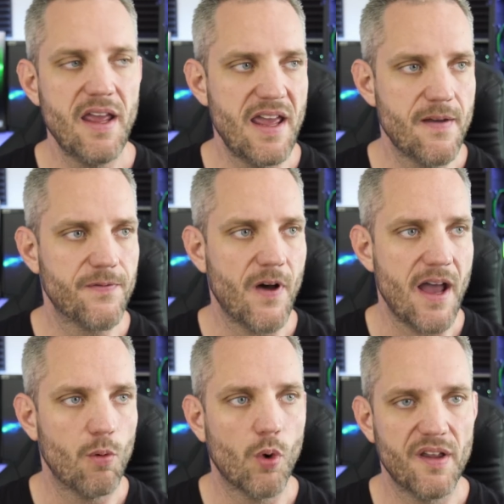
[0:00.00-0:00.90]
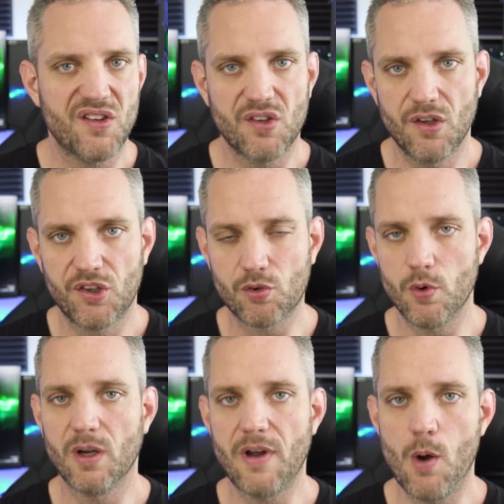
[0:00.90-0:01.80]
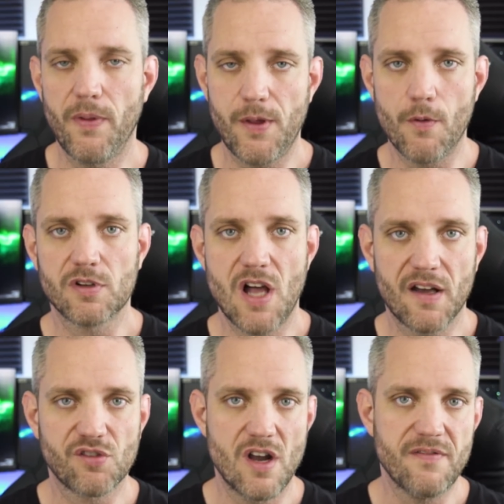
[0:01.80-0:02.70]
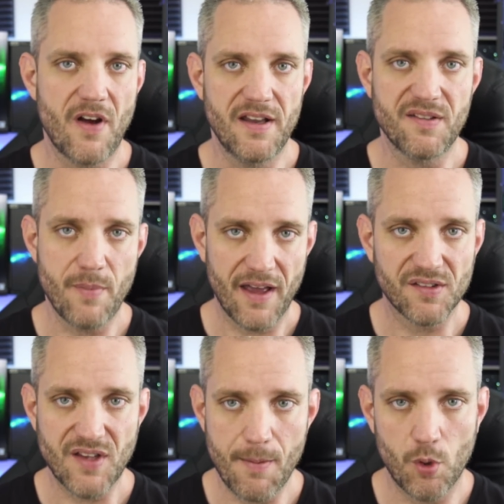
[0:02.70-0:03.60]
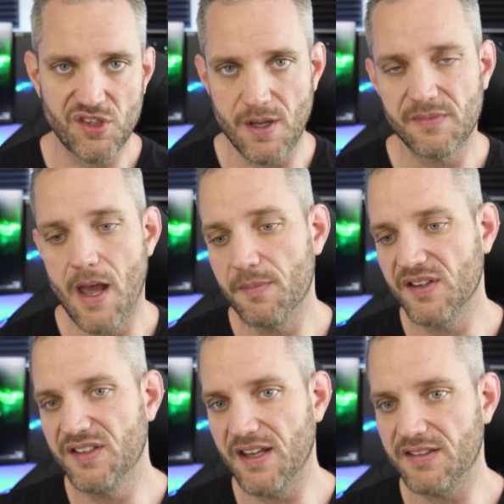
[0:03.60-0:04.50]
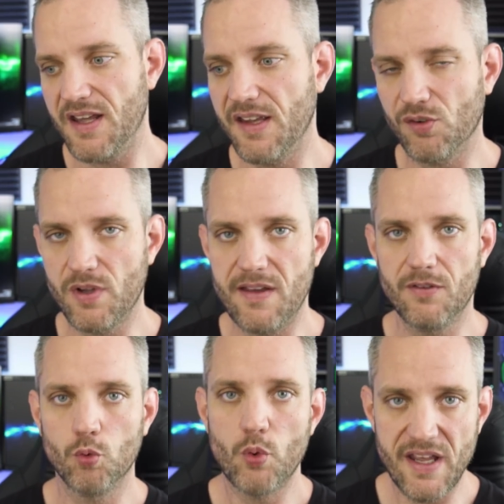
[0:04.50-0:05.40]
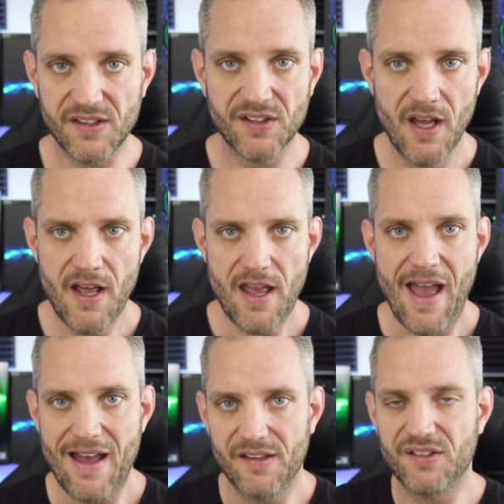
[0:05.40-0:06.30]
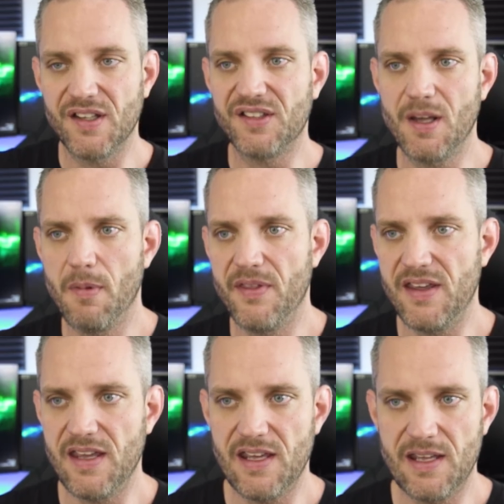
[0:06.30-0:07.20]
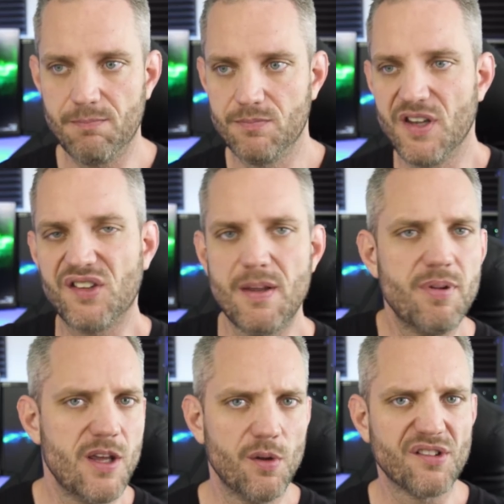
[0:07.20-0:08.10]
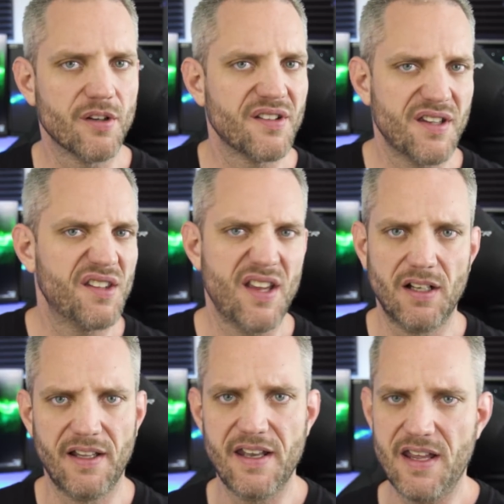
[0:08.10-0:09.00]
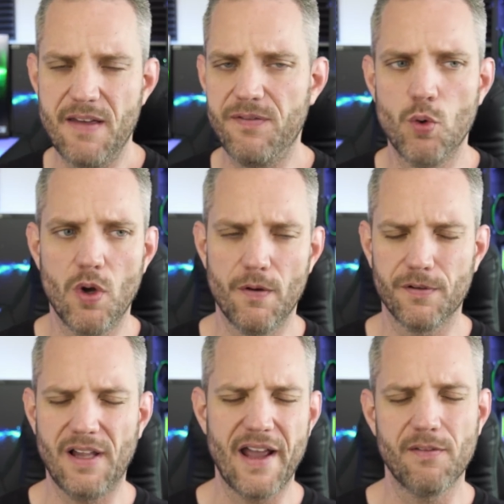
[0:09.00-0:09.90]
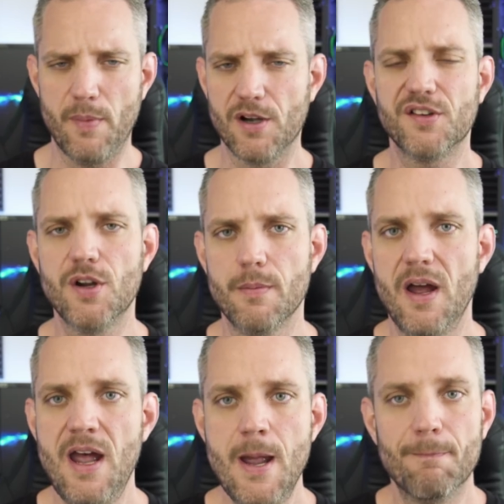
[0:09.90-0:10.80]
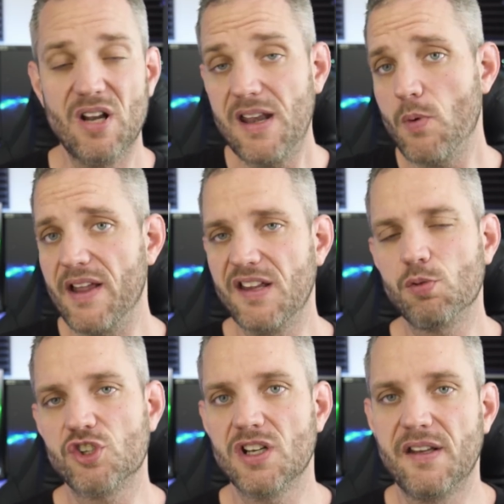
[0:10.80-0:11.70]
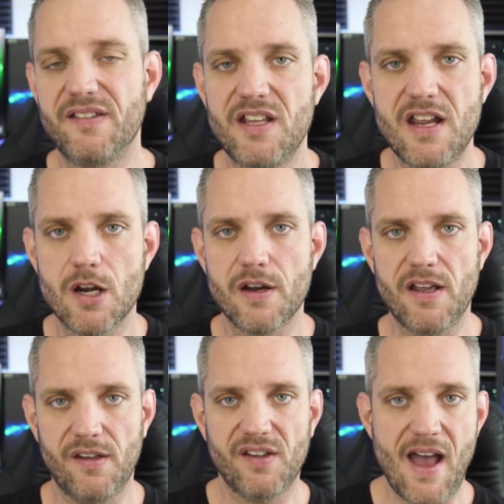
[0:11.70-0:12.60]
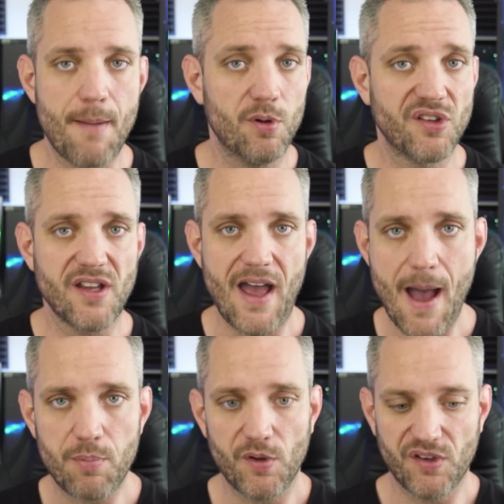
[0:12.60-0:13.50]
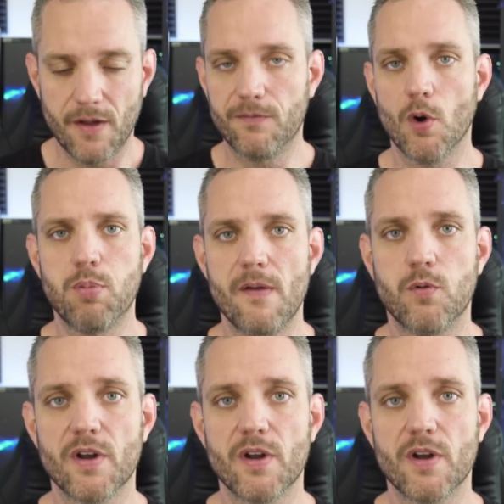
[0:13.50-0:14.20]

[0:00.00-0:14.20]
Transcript: if I was screwing around with the overclocks trying to find its max stable, which sometimes can take days or even weeks as some of the CPU starts to settle in, if you will, for lack of a better term. But anyway, at least what you're gonna see here is apples to apples, 4.4